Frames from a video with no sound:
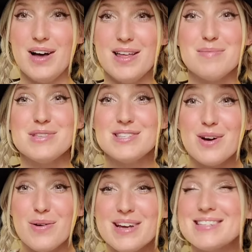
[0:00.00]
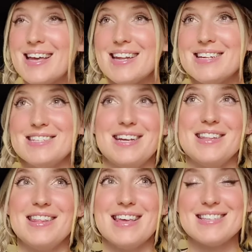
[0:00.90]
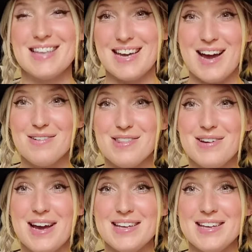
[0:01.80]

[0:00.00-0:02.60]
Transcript: haul. I'm so excited to share the things I got with you